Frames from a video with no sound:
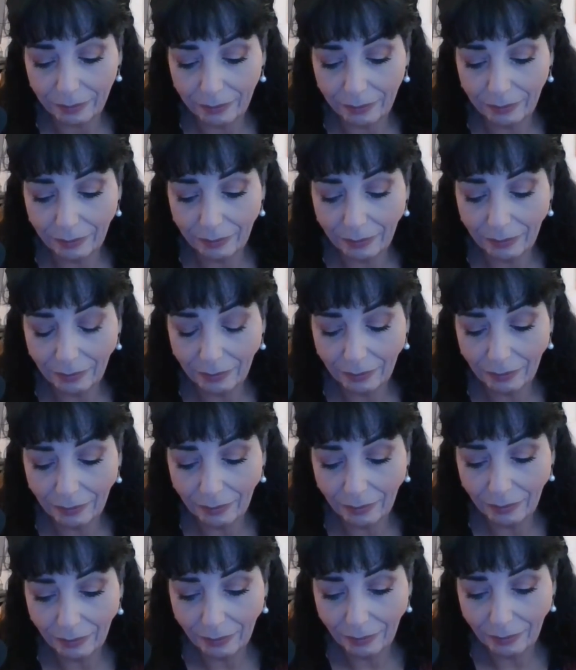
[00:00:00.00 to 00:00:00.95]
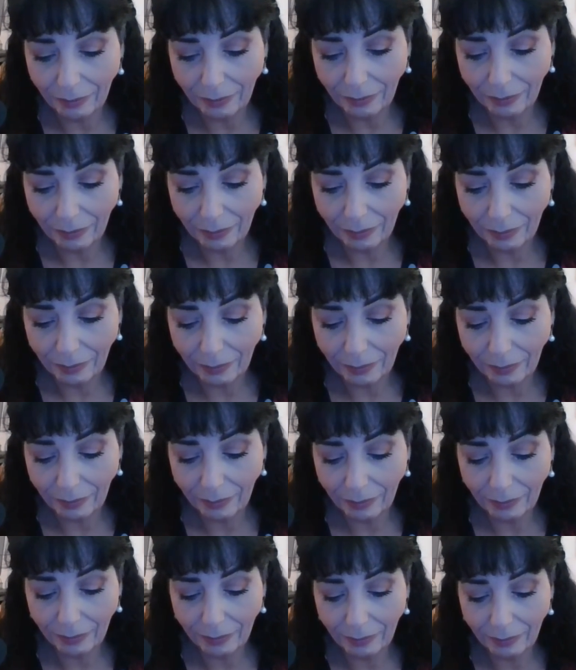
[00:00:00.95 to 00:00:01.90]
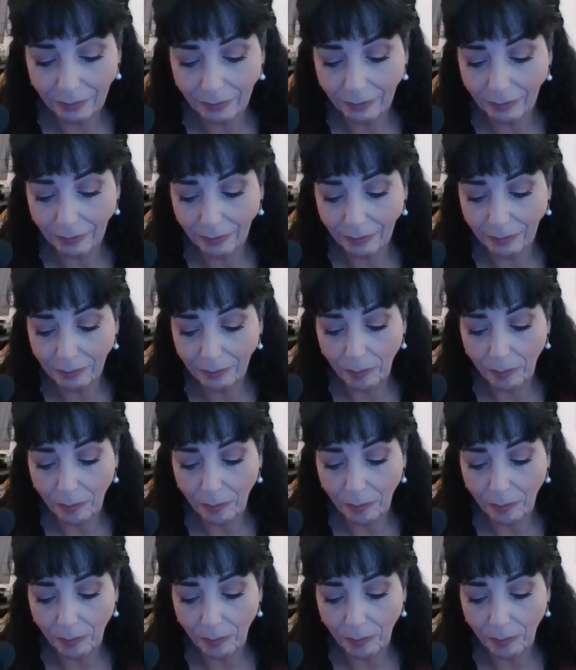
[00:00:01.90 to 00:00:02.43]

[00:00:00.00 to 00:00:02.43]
Nothing is said.